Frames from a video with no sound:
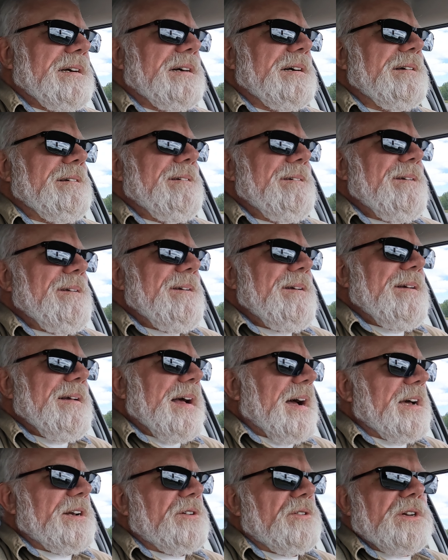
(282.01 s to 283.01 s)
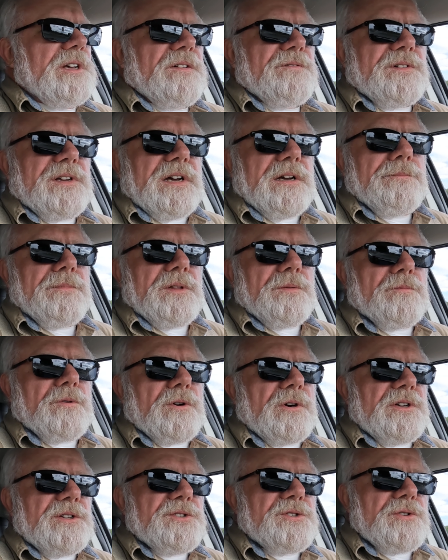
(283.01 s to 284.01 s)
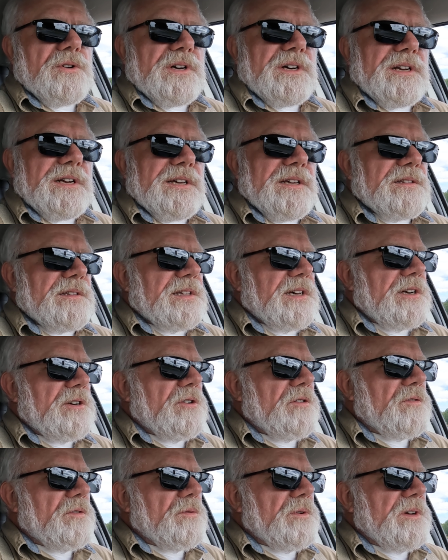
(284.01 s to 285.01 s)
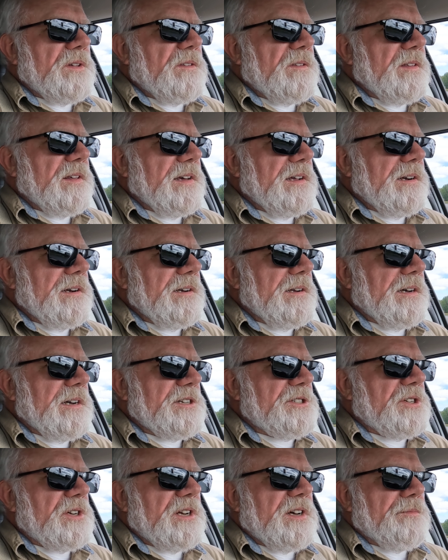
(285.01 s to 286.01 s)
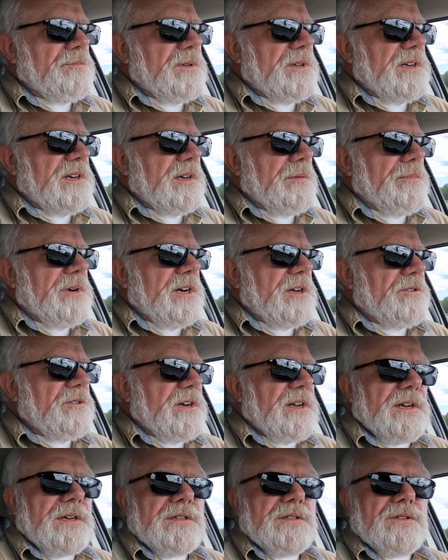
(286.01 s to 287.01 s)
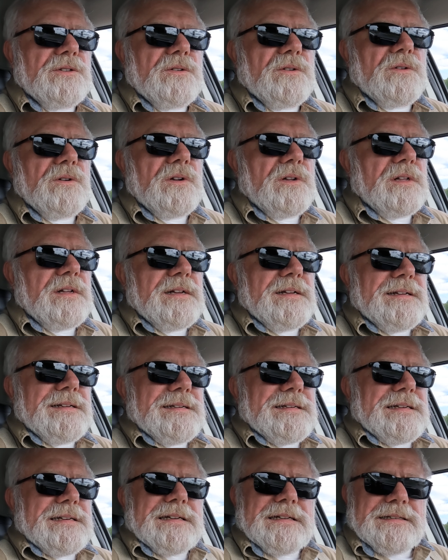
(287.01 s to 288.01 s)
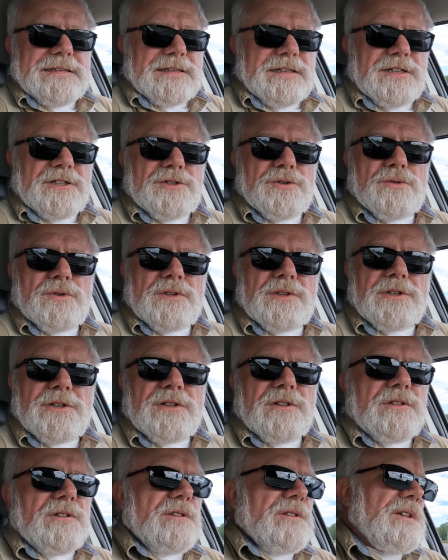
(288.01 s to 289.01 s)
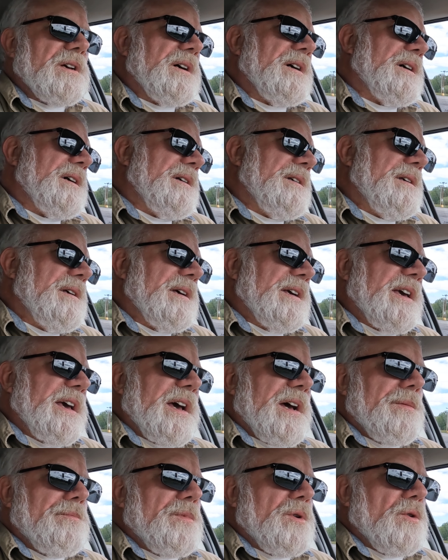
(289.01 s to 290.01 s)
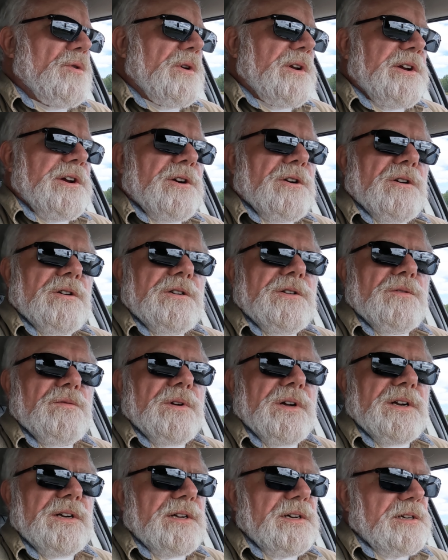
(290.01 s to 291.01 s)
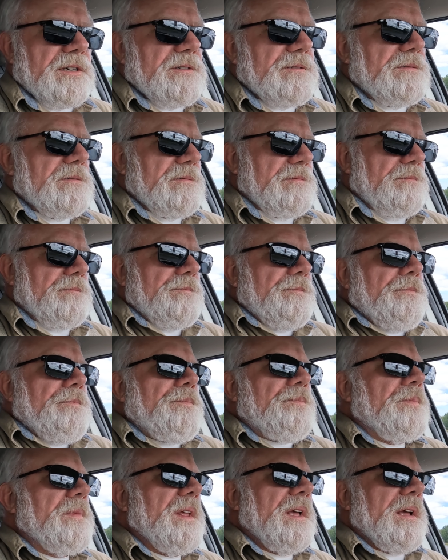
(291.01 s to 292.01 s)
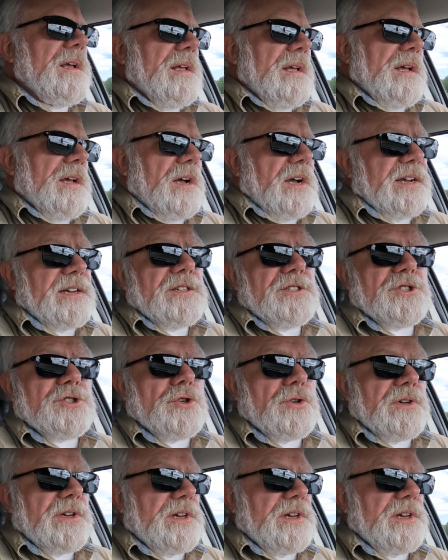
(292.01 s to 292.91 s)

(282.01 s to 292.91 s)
I don't have time in the morning, so I'm going to get that over with, and I should have plenty of battery to do a little camp mode here to run I can show